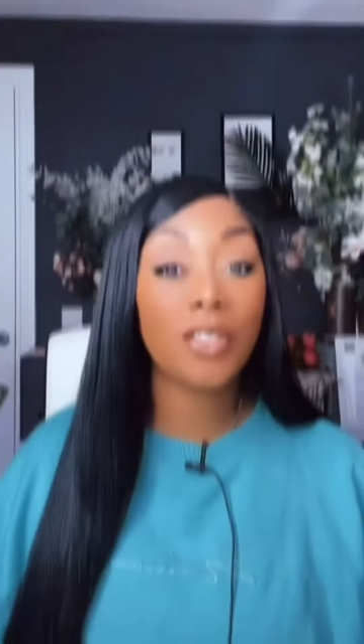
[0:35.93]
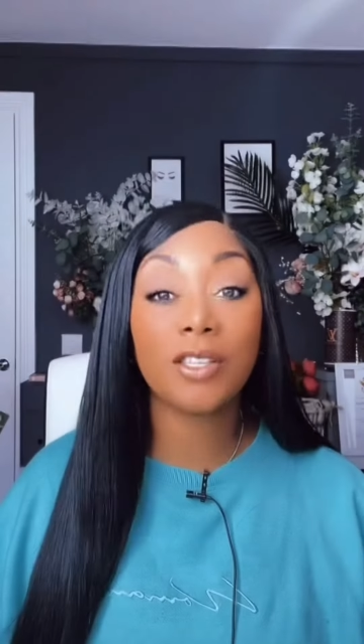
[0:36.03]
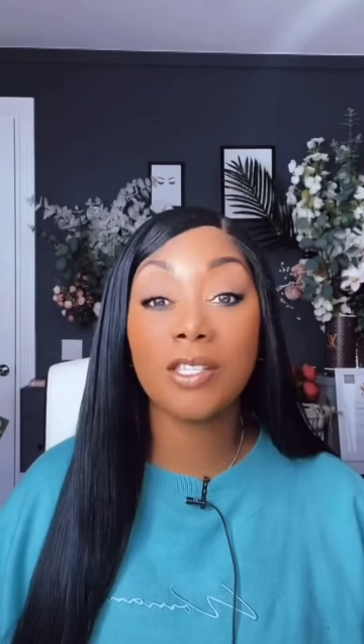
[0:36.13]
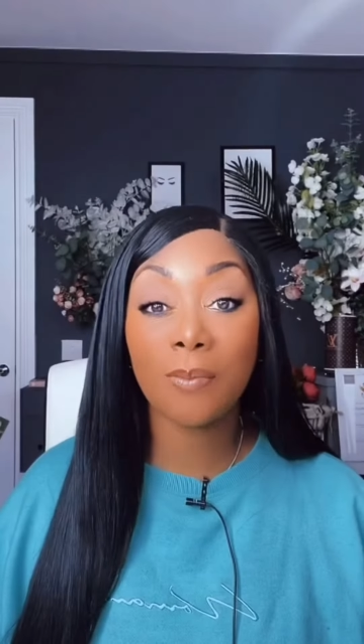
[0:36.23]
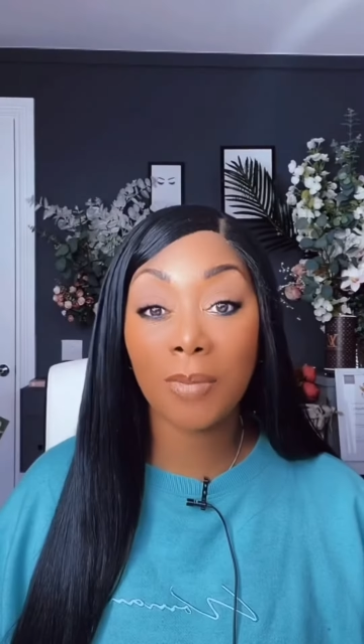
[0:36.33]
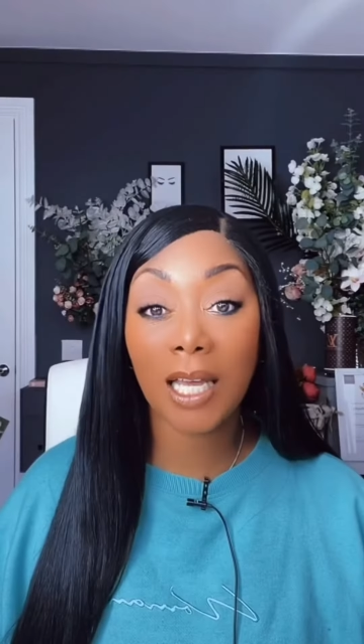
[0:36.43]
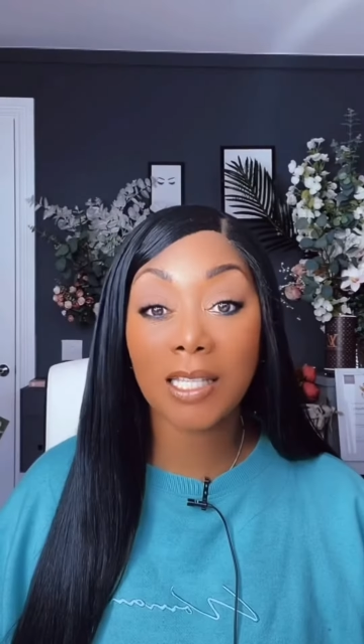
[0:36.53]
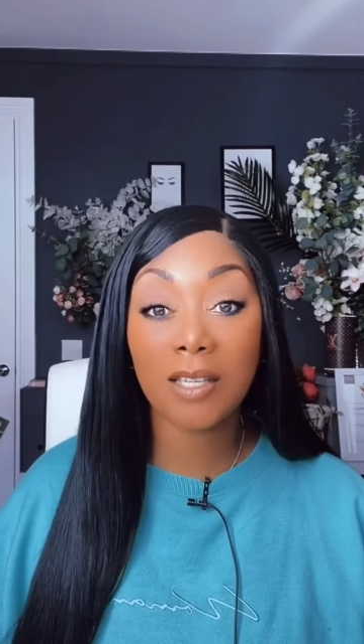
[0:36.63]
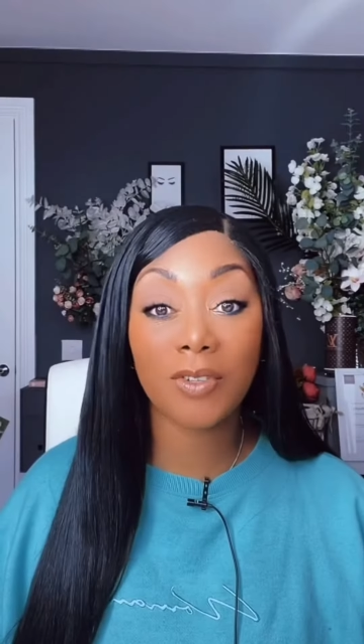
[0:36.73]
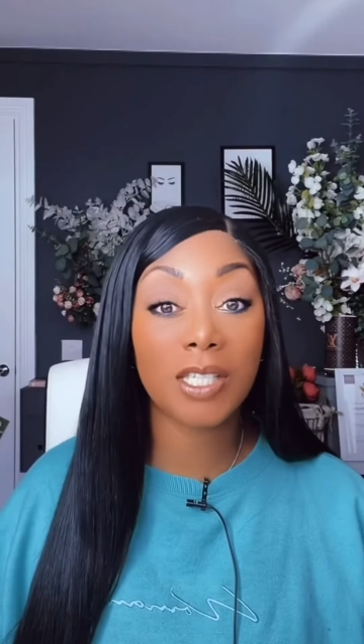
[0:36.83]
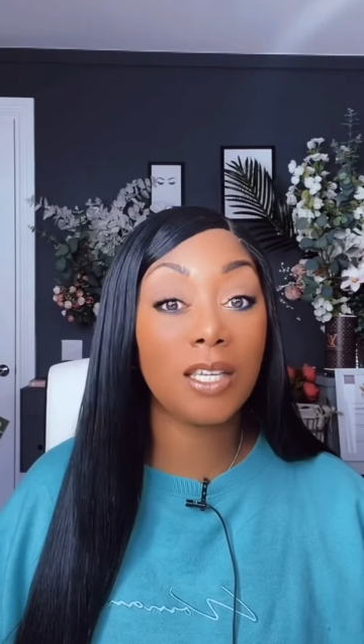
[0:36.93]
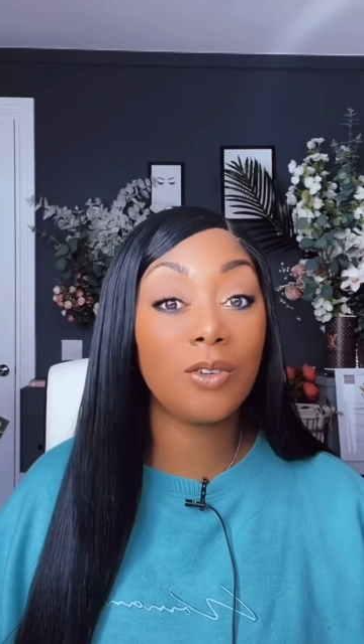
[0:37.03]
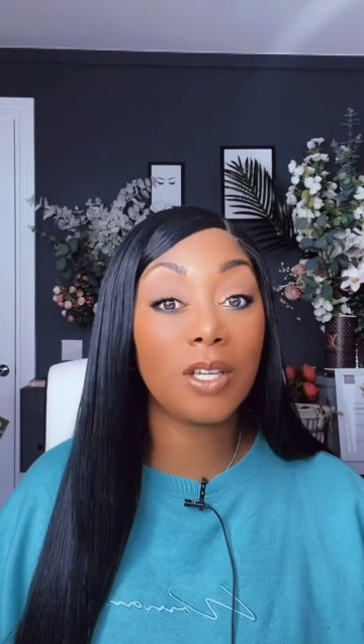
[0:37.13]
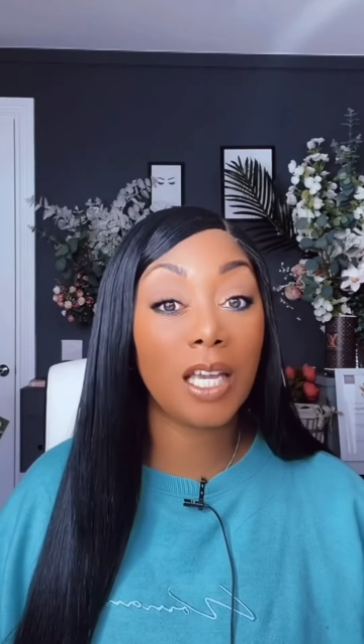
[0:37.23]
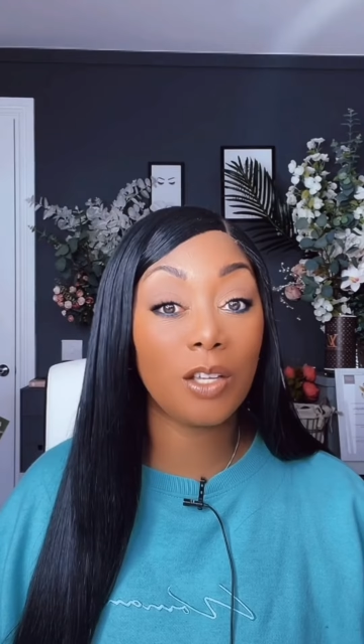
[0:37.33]
simple activity
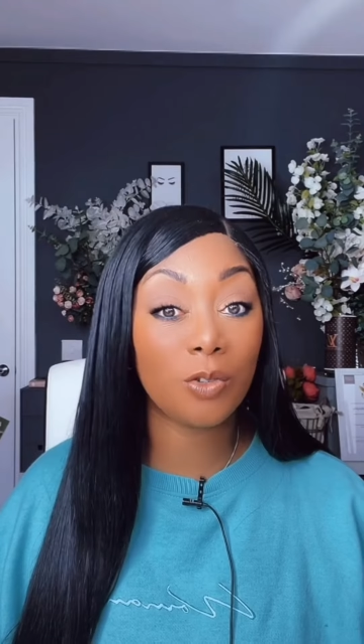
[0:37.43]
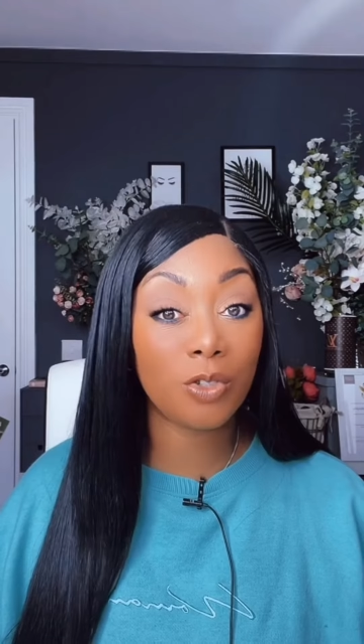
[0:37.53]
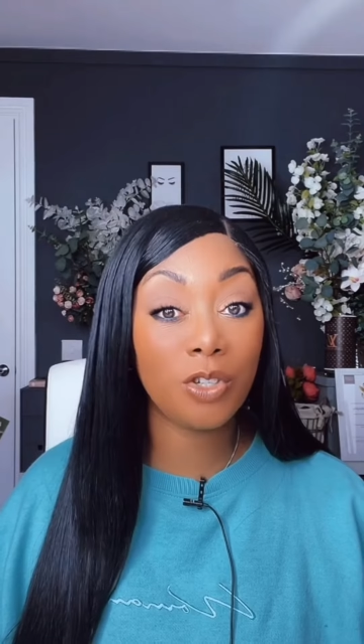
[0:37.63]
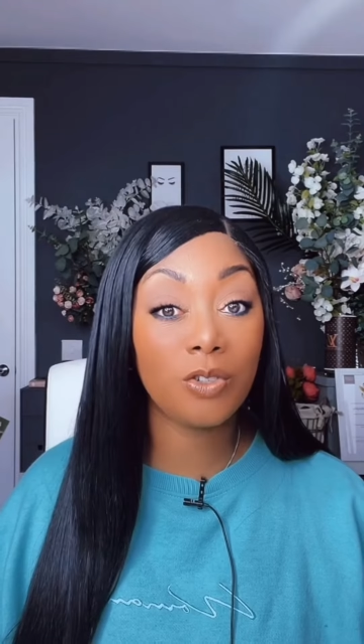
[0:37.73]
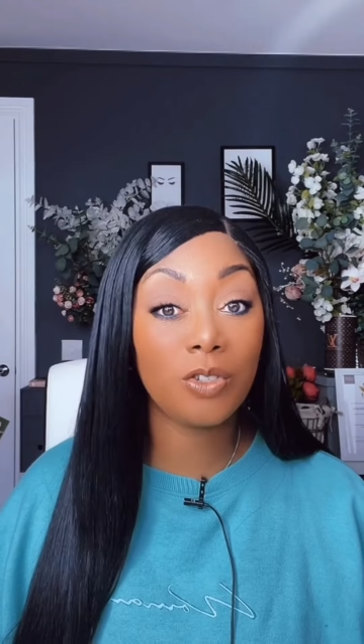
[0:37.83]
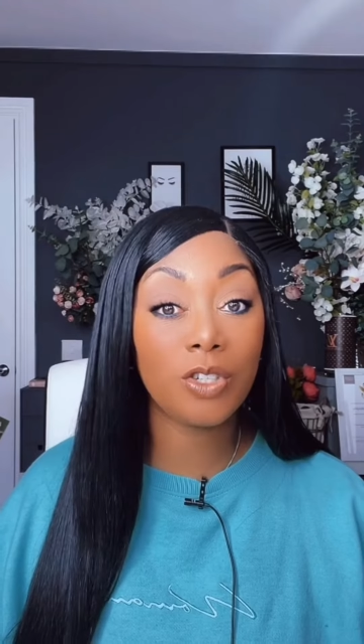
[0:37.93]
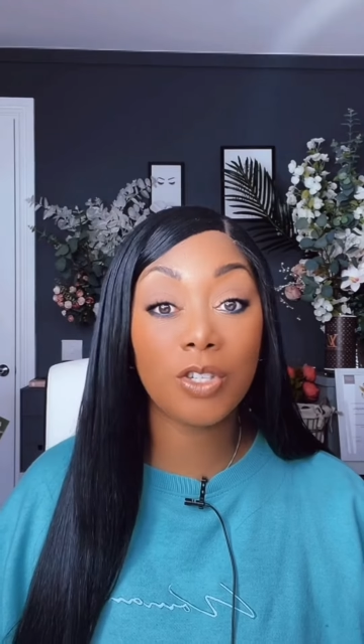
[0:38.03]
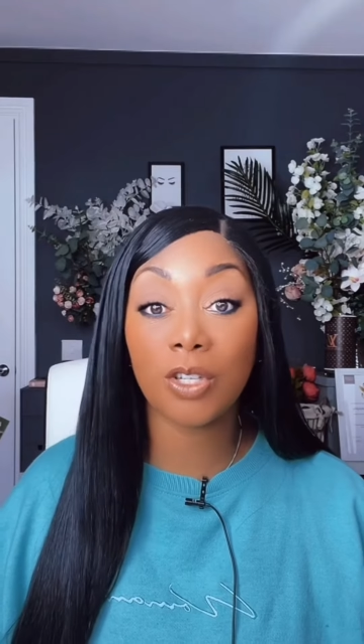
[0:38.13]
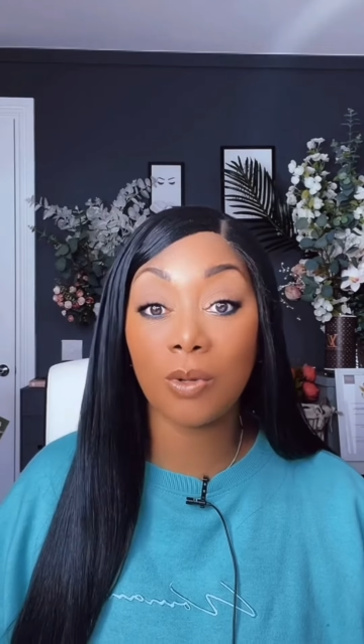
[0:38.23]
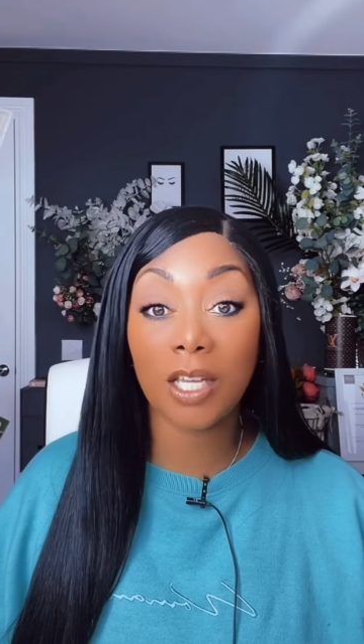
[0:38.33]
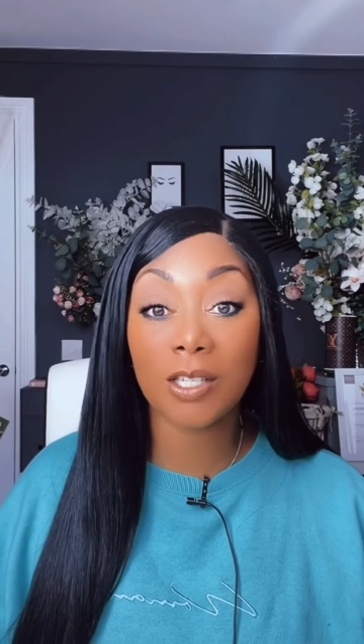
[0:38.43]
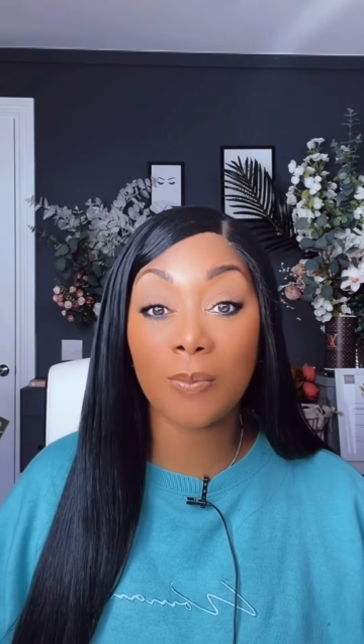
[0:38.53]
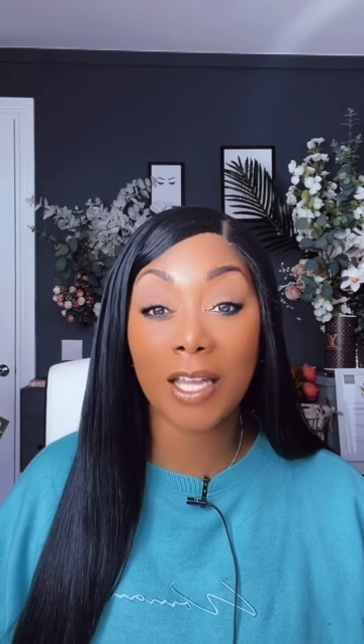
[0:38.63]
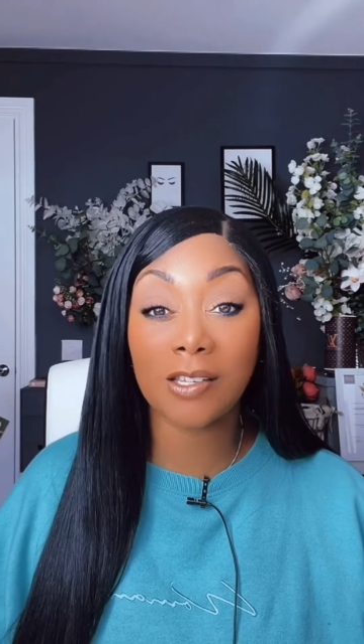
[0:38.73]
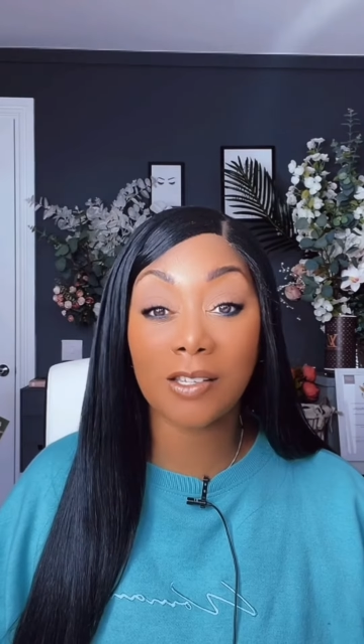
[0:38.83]
you can get your students to do
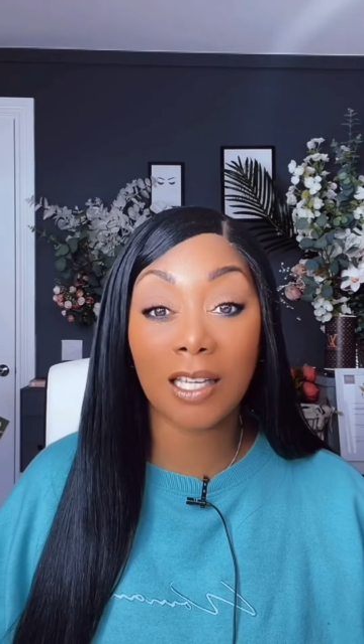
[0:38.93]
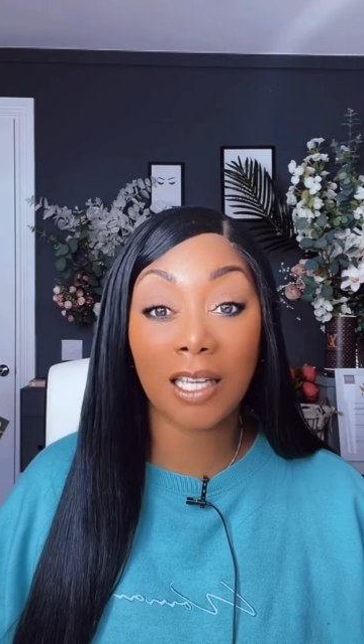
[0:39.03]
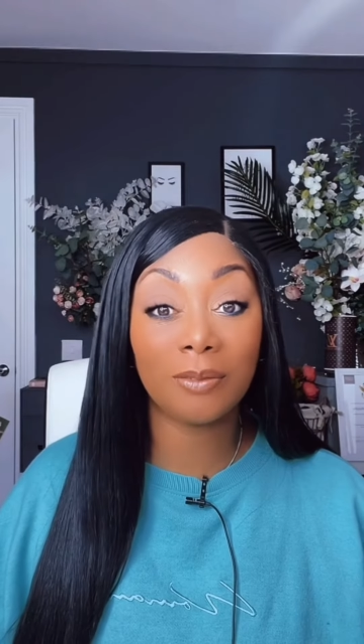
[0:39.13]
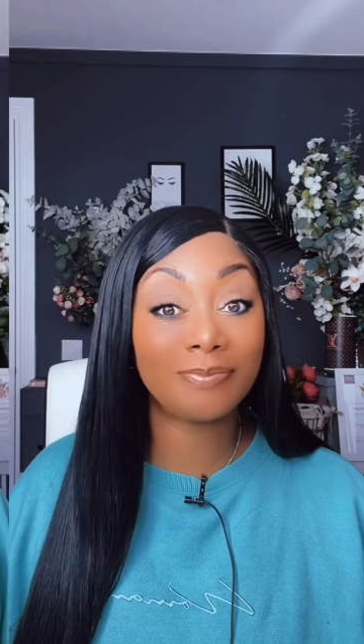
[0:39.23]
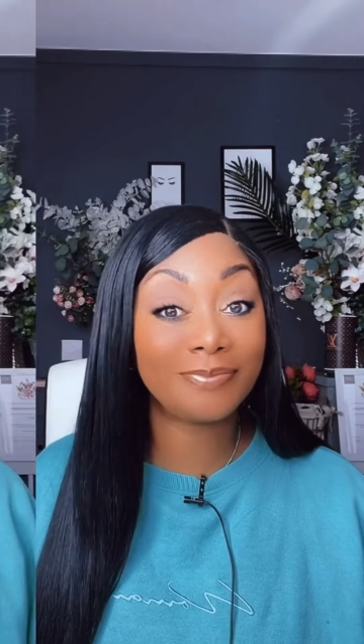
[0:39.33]
independently.